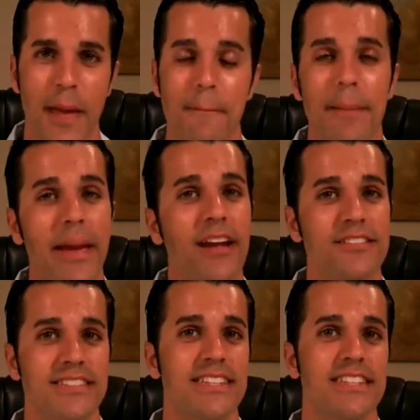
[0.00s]
My
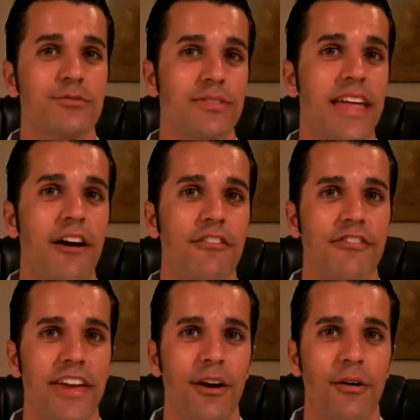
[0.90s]
parents did this without
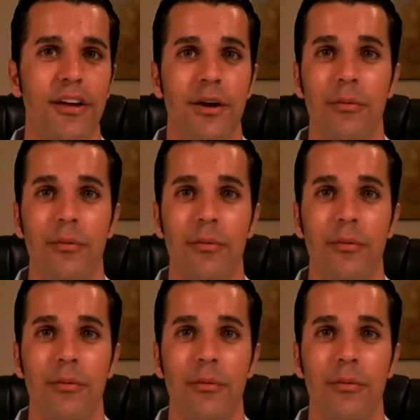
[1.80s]
fail,